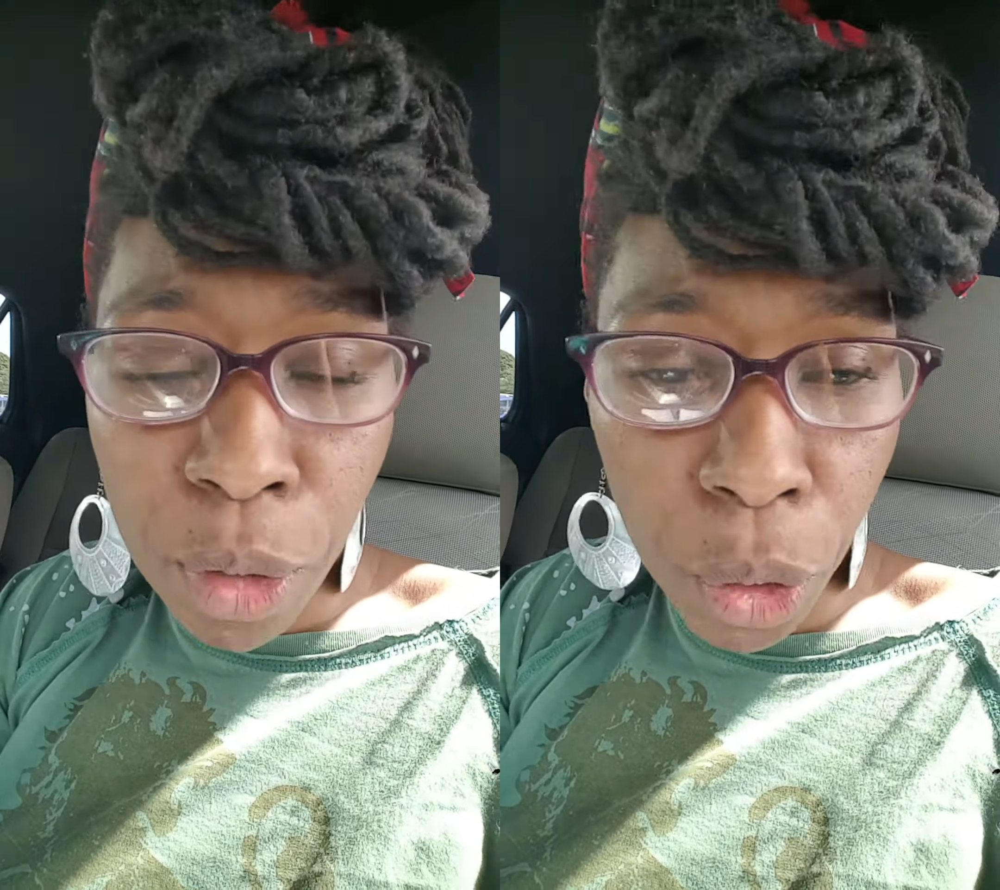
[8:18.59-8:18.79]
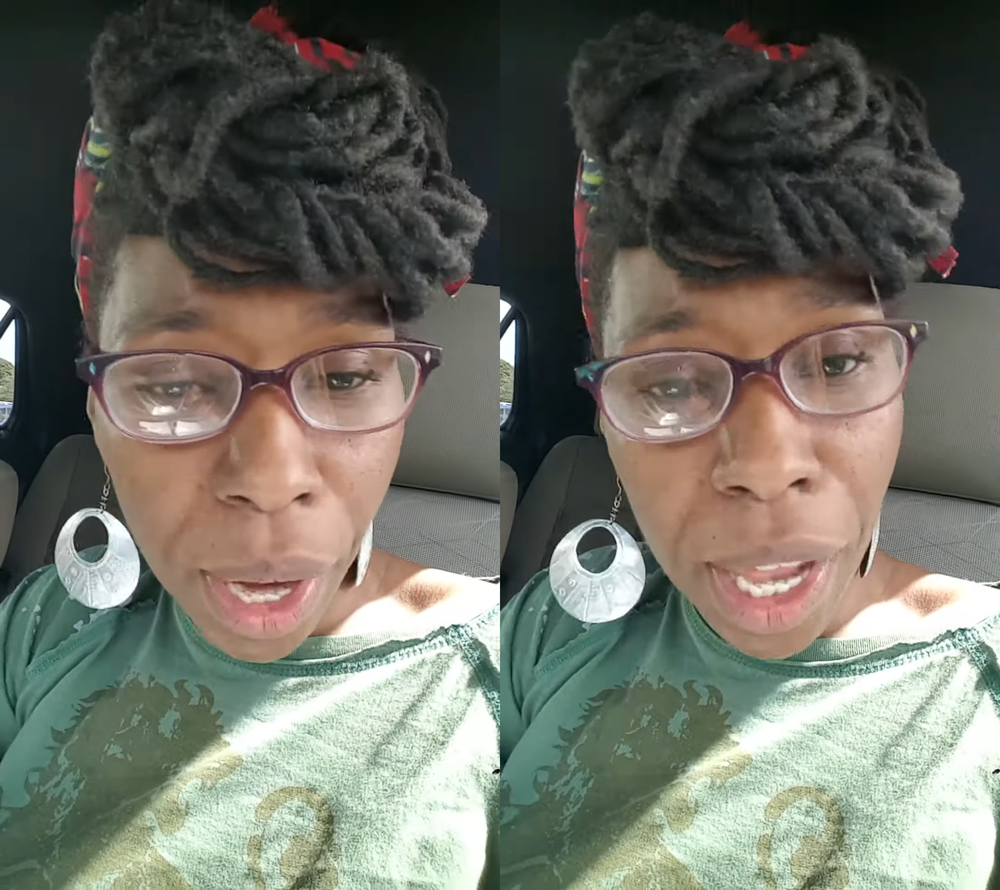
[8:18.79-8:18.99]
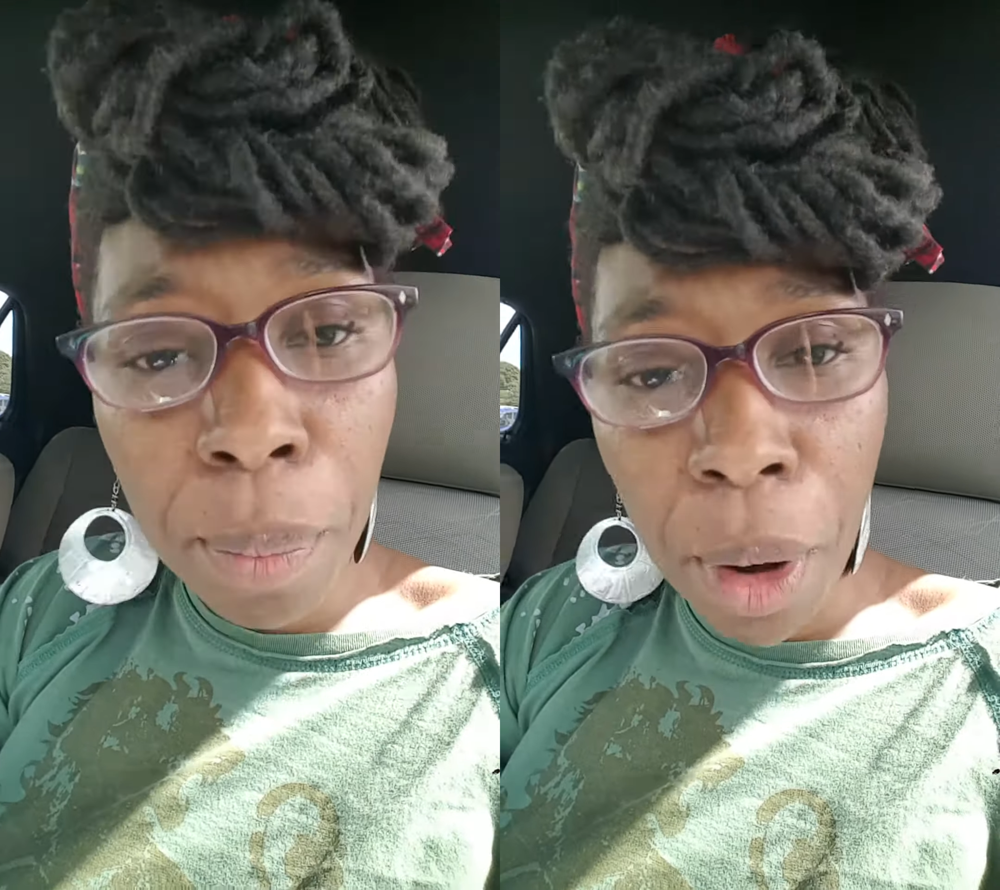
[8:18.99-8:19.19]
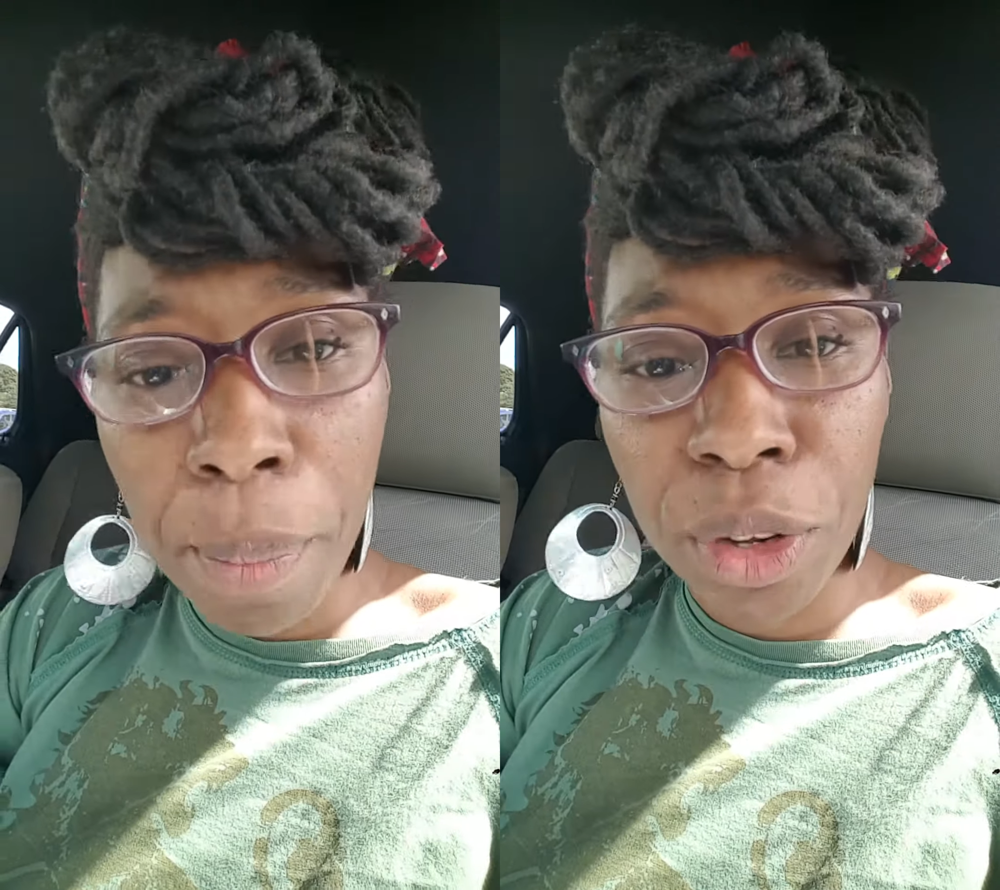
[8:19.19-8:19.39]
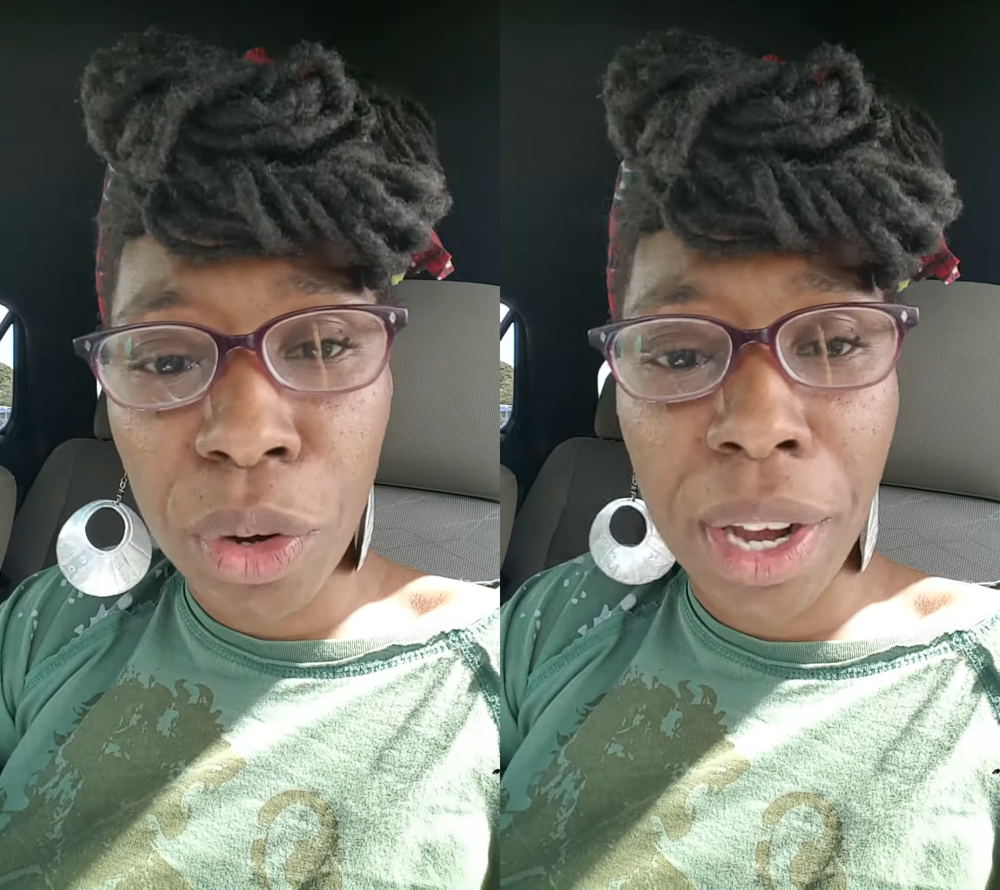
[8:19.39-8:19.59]
create a
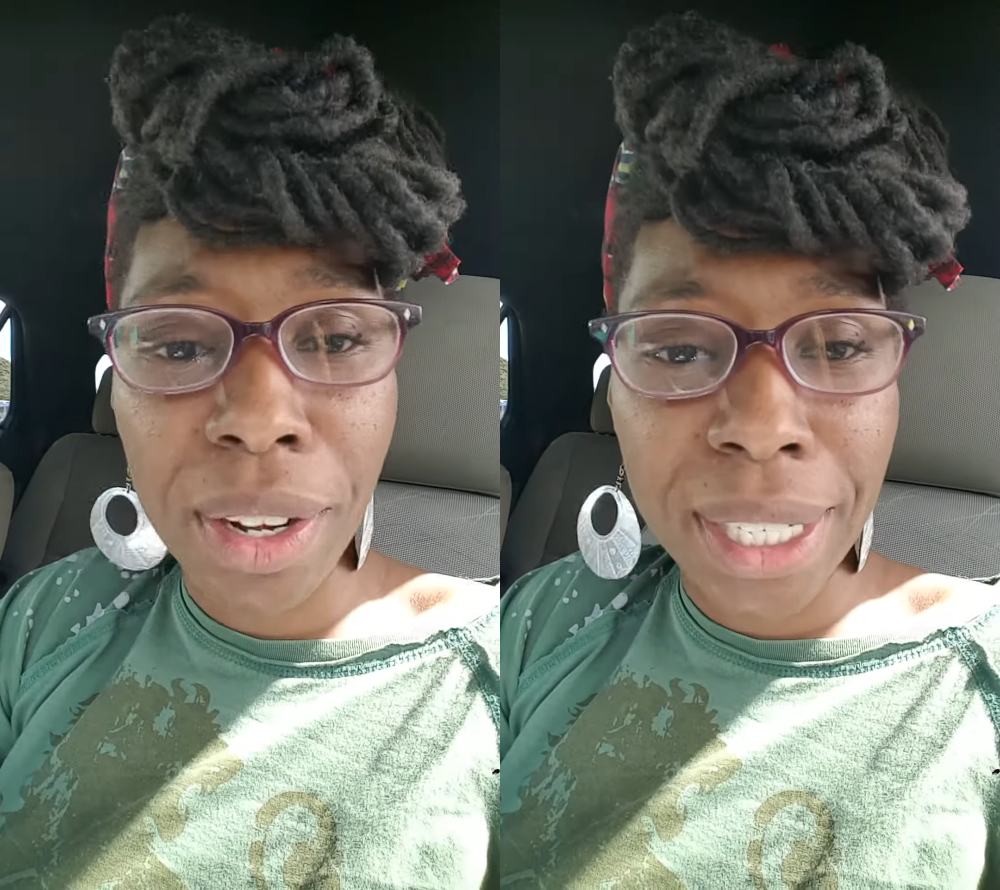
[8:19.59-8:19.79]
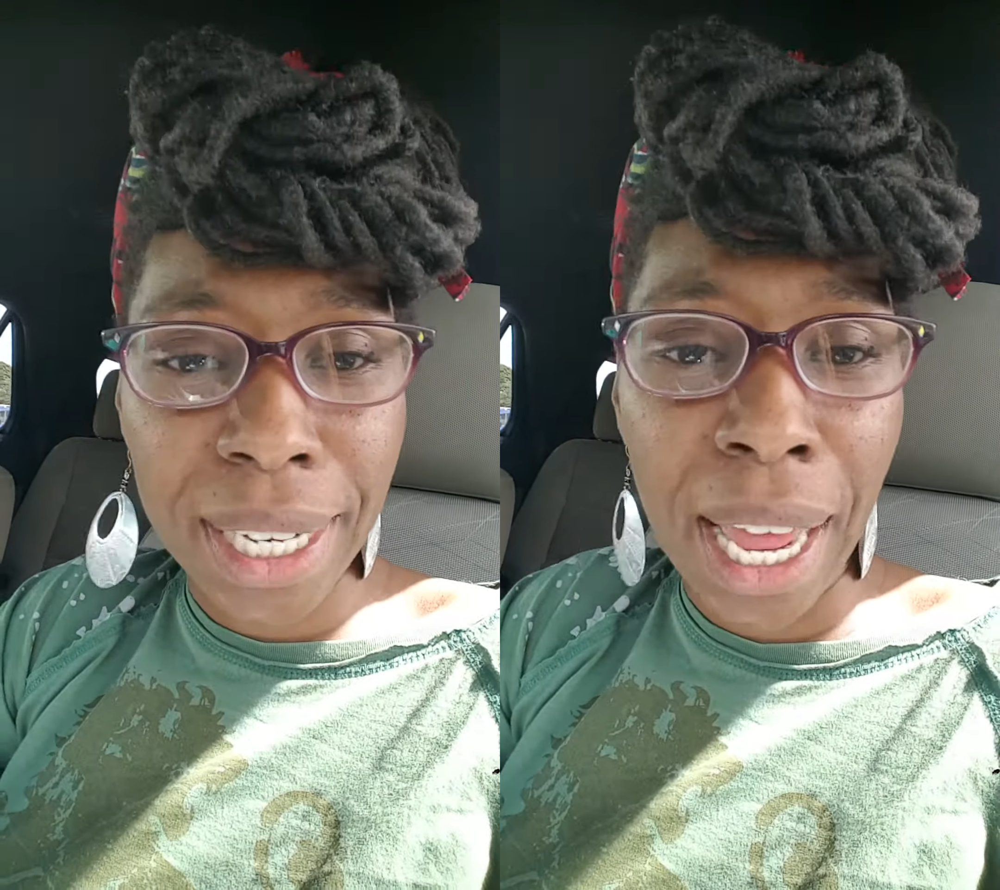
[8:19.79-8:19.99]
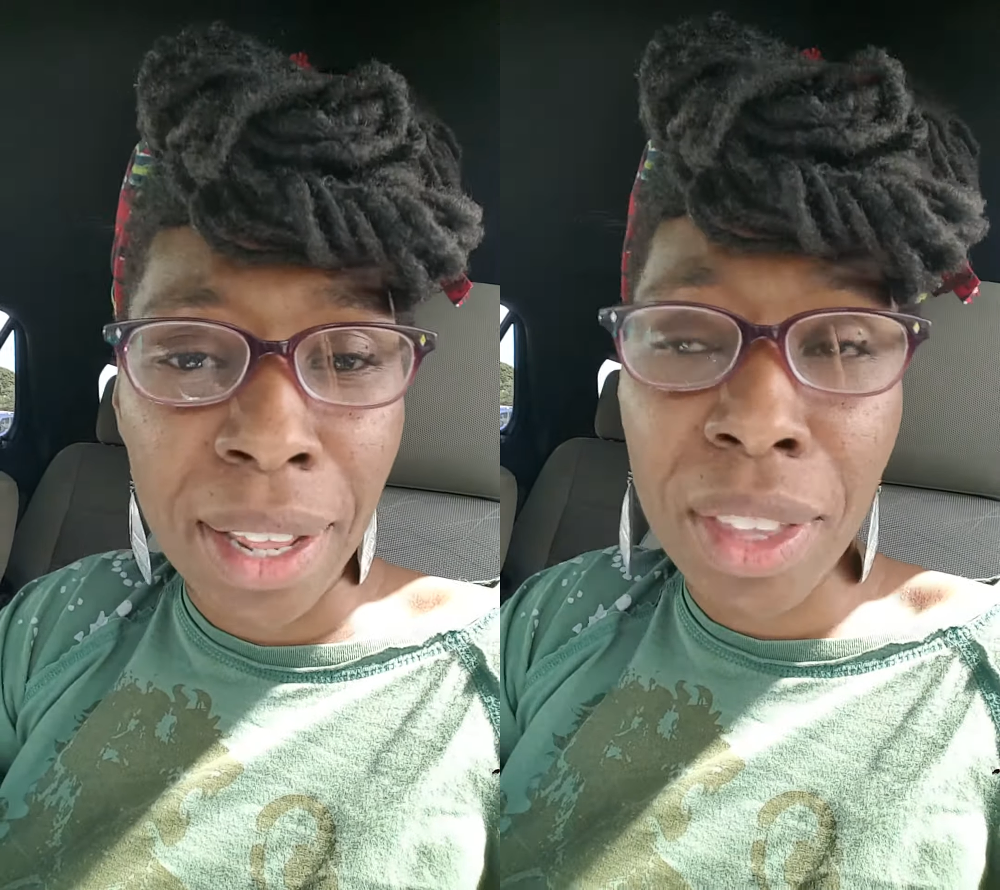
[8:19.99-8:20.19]
perpetrator today.